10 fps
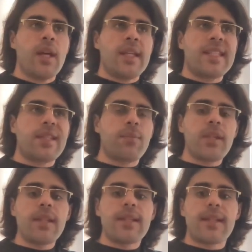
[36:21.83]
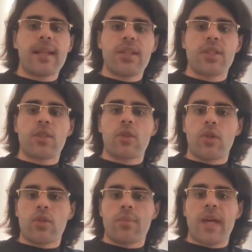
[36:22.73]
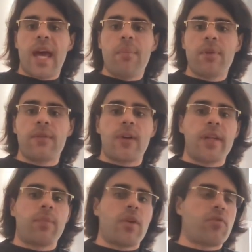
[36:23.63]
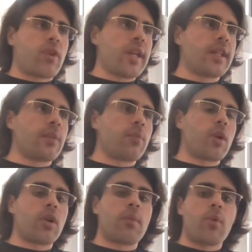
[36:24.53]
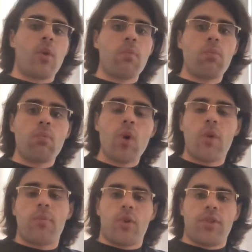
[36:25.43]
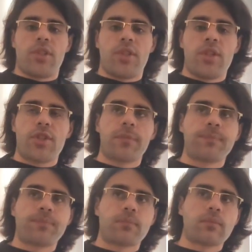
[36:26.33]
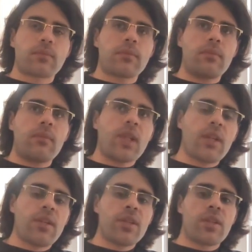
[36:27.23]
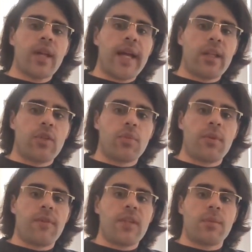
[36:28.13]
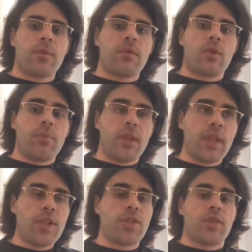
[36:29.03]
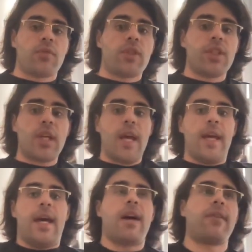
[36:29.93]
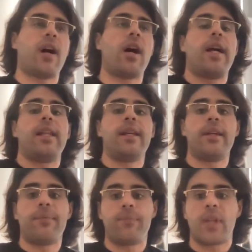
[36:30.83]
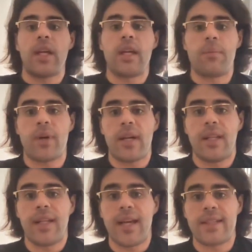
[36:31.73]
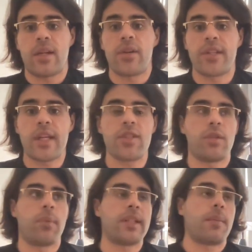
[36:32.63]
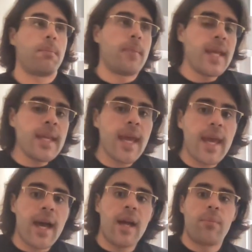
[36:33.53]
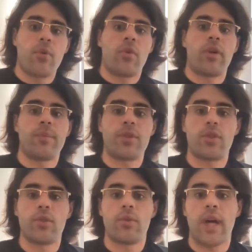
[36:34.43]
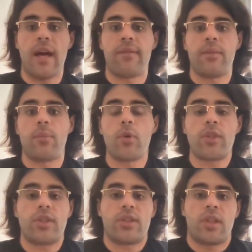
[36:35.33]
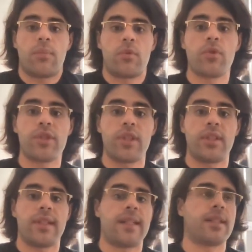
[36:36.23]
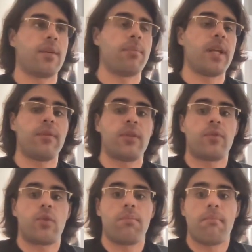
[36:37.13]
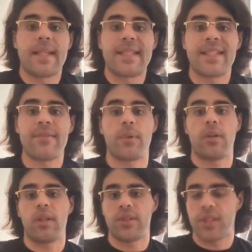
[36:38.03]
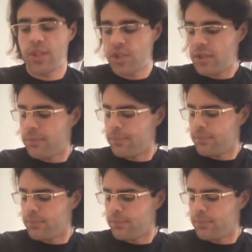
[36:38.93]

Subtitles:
speed intelligence could also be amplified by running the program on more processors. This is likely to be feasible for emulations, which have a highly parallelized architecture, but the many AI programs too have important subroutines that can benefit from massive parallelization.